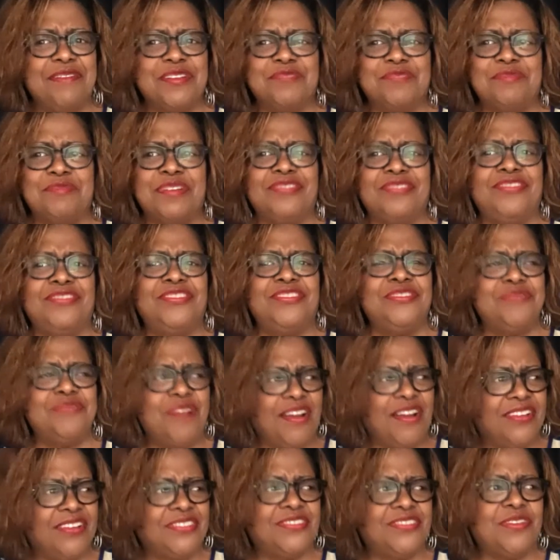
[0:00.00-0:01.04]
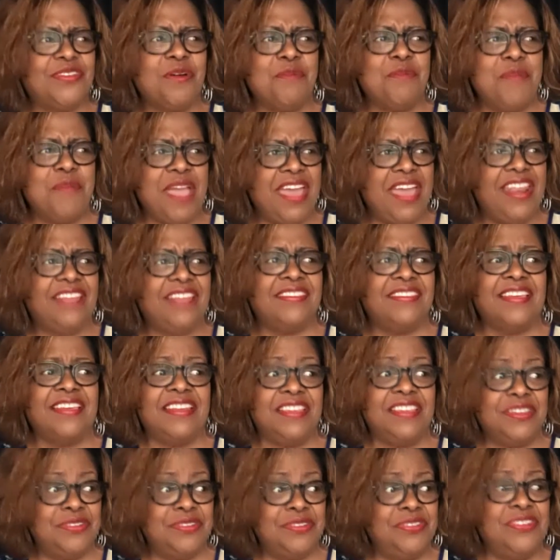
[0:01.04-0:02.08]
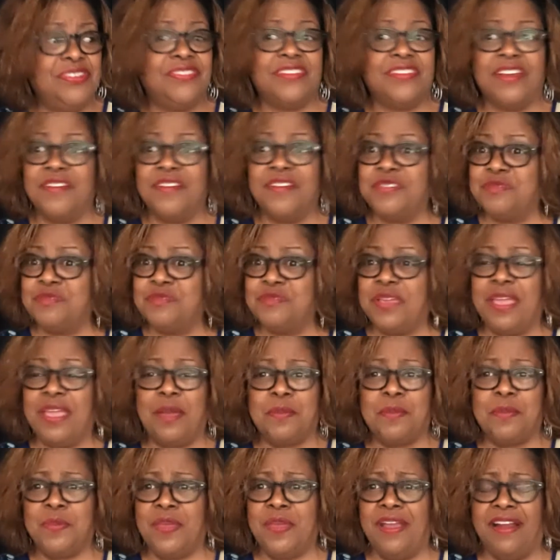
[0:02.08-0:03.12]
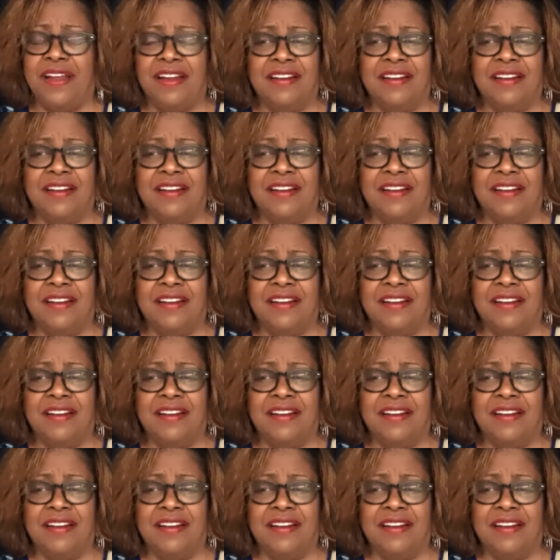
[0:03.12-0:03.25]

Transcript: but you are so badass, honey. You deserve to be up here.